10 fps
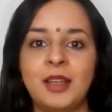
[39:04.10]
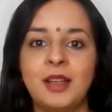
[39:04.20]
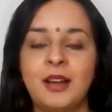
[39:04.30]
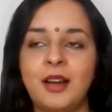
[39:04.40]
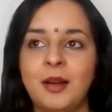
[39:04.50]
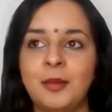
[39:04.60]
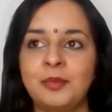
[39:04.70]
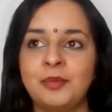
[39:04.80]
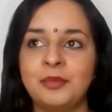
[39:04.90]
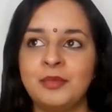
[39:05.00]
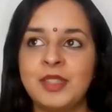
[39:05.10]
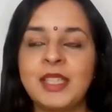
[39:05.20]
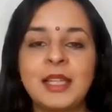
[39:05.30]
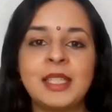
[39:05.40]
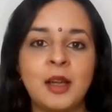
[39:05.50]
and
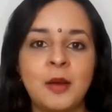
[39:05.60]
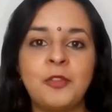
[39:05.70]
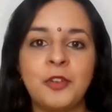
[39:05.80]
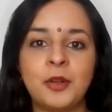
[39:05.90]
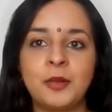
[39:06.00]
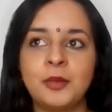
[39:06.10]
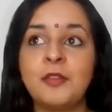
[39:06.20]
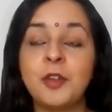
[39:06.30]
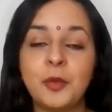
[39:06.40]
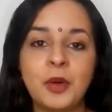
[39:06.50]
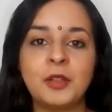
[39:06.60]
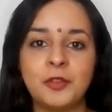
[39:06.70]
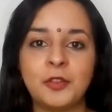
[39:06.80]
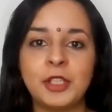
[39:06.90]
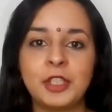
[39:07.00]
standing up for everyone
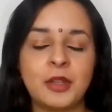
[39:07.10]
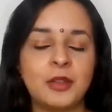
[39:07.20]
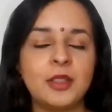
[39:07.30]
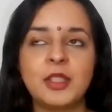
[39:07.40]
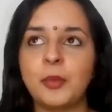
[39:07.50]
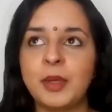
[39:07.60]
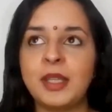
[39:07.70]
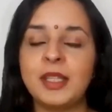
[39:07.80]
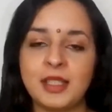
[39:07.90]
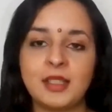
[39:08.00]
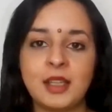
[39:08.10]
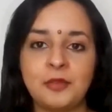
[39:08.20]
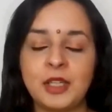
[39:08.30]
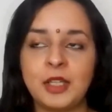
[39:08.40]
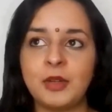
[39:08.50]
and for each other. So we need to
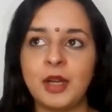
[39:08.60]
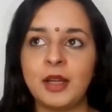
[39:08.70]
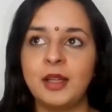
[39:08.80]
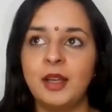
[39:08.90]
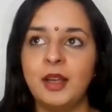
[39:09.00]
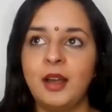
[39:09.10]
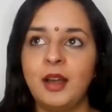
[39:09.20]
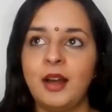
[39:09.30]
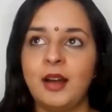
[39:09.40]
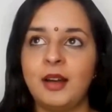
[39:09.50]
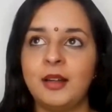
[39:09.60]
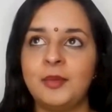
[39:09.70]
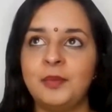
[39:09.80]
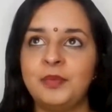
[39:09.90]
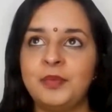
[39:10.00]
definitely unite.
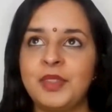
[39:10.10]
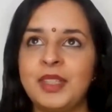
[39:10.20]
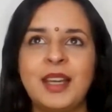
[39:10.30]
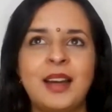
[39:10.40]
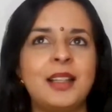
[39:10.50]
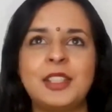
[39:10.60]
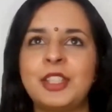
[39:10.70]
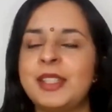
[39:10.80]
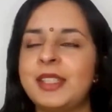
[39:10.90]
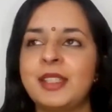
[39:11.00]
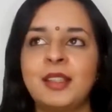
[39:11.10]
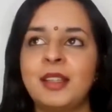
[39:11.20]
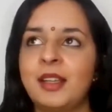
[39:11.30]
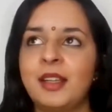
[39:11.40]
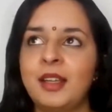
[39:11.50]
Yeah, and just
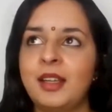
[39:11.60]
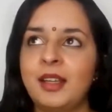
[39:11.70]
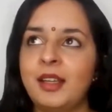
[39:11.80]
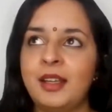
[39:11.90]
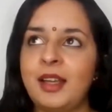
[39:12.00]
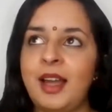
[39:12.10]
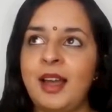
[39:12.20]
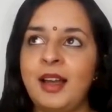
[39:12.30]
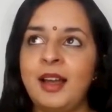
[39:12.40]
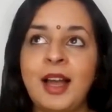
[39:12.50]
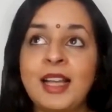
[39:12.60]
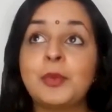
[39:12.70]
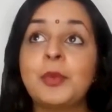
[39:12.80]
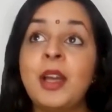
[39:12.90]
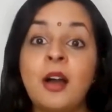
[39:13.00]

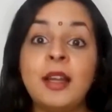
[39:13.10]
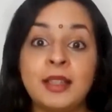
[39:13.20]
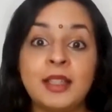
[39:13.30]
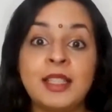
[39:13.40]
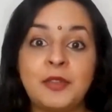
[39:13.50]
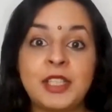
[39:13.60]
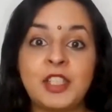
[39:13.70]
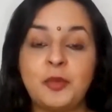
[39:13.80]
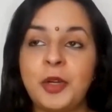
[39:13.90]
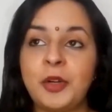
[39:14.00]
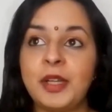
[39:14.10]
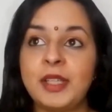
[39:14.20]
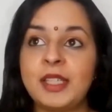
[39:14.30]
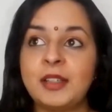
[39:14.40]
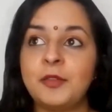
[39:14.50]
as we are in this festive
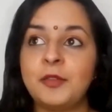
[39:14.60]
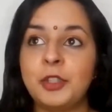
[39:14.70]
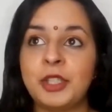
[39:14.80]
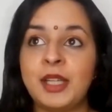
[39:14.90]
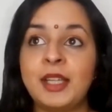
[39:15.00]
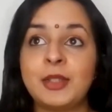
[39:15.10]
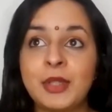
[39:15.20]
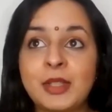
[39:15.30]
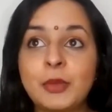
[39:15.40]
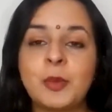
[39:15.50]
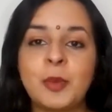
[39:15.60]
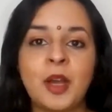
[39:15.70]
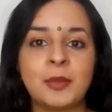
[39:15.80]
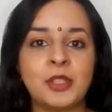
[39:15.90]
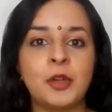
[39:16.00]
period, unfortunately, it's also
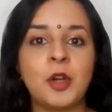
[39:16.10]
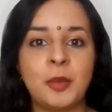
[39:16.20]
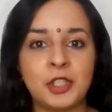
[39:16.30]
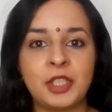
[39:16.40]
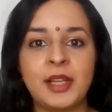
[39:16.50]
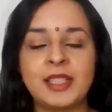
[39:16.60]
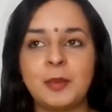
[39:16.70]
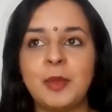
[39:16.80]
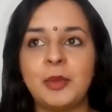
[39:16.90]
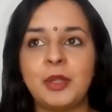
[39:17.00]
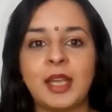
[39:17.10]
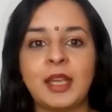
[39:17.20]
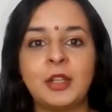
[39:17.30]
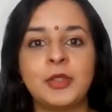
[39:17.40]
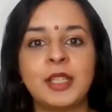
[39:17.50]
become so commercialized that people
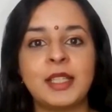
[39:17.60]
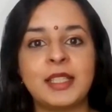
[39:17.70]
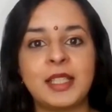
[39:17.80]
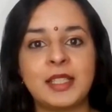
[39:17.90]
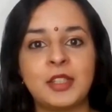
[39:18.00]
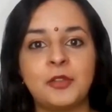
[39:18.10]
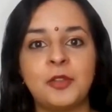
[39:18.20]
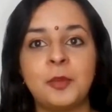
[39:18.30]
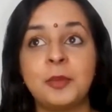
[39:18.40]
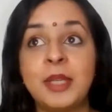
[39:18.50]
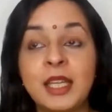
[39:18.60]
again lose that sense of